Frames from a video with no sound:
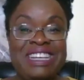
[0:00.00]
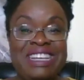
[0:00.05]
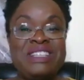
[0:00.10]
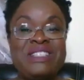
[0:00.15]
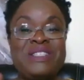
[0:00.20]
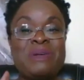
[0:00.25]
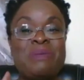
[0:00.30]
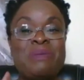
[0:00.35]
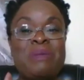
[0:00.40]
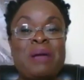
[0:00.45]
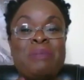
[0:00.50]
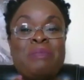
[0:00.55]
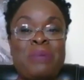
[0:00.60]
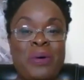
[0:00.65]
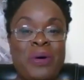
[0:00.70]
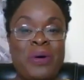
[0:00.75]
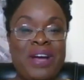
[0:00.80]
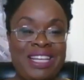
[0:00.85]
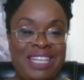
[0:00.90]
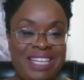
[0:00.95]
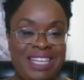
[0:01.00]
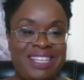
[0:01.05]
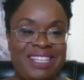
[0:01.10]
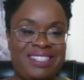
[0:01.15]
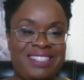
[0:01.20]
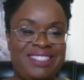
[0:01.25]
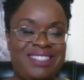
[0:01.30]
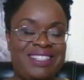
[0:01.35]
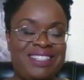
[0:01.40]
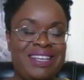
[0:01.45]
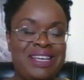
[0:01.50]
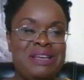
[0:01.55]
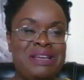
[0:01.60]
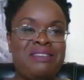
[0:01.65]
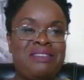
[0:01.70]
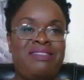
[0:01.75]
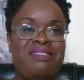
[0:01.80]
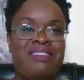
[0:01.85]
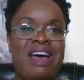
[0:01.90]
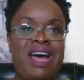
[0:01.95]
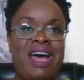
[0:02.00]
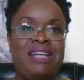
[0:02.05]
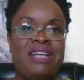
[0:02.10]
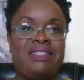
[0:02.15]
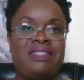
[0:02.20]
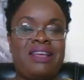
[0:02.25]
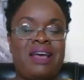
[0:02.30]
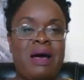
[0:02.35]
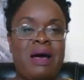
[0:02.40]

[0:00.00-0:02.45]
So my point is that,